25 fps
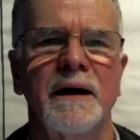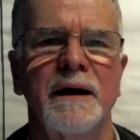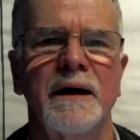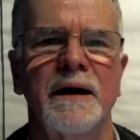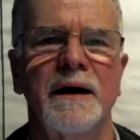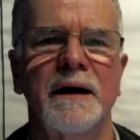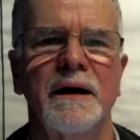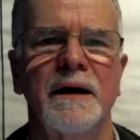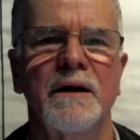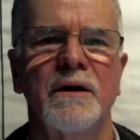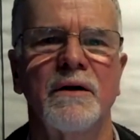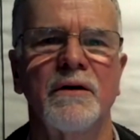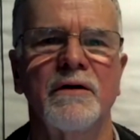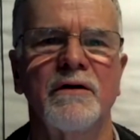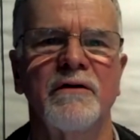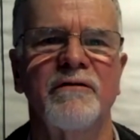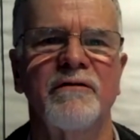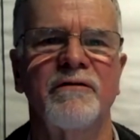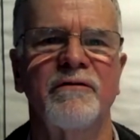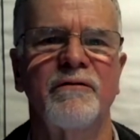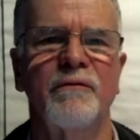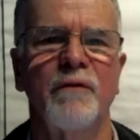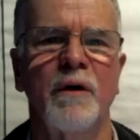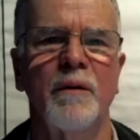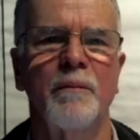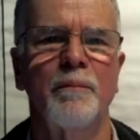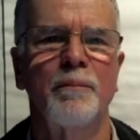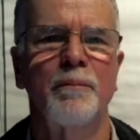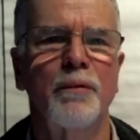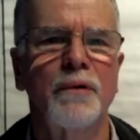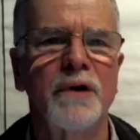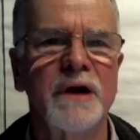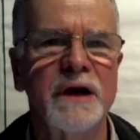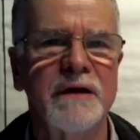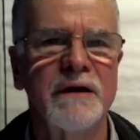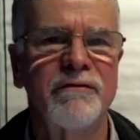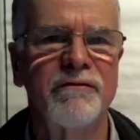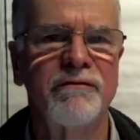a lot of what
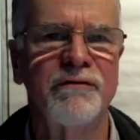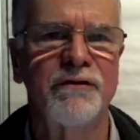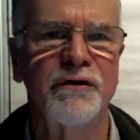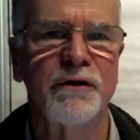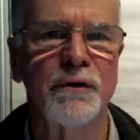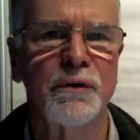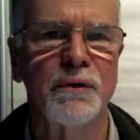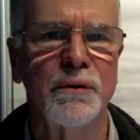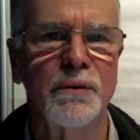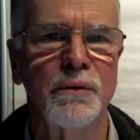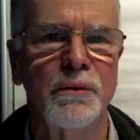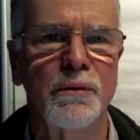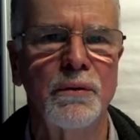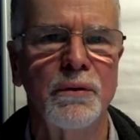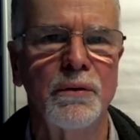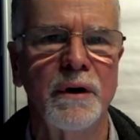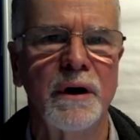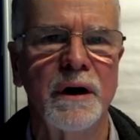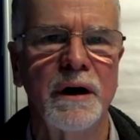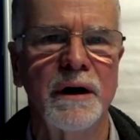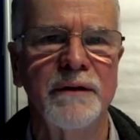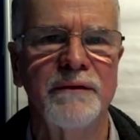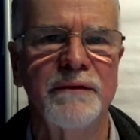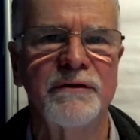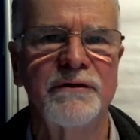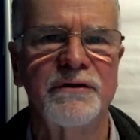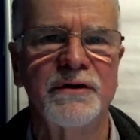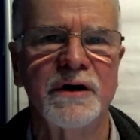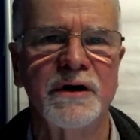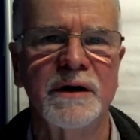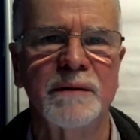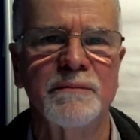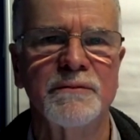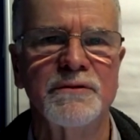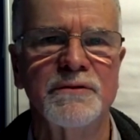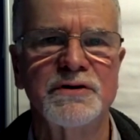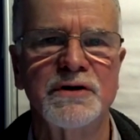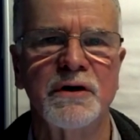Brief do in
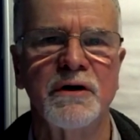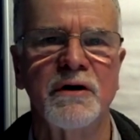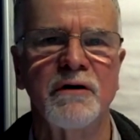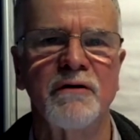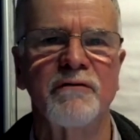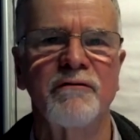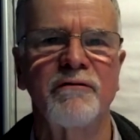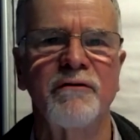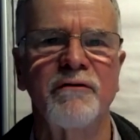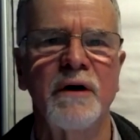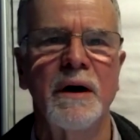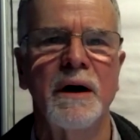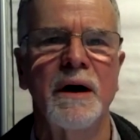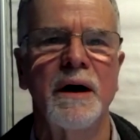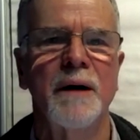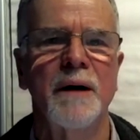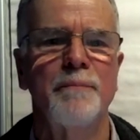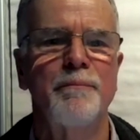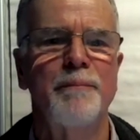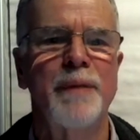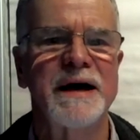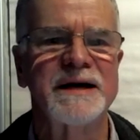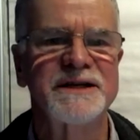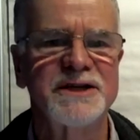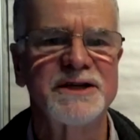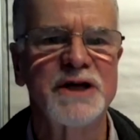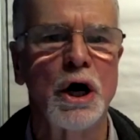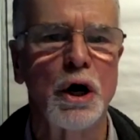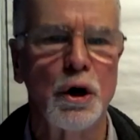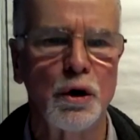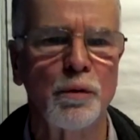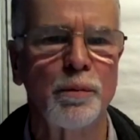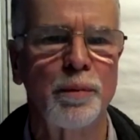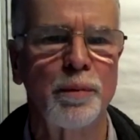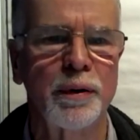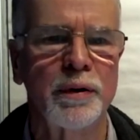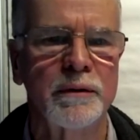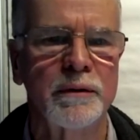terms of best hope.